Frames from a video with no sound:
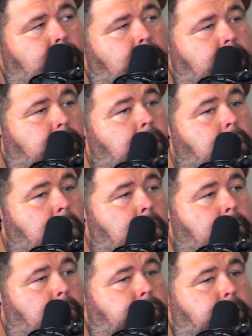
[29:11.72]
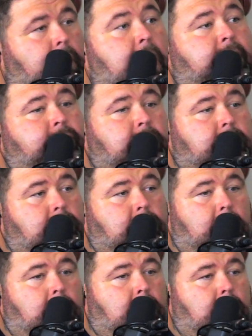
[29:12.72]
Yeah. The, the, they're having
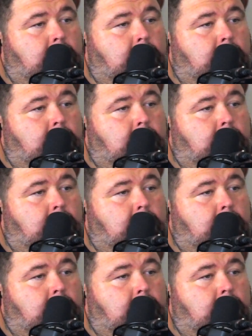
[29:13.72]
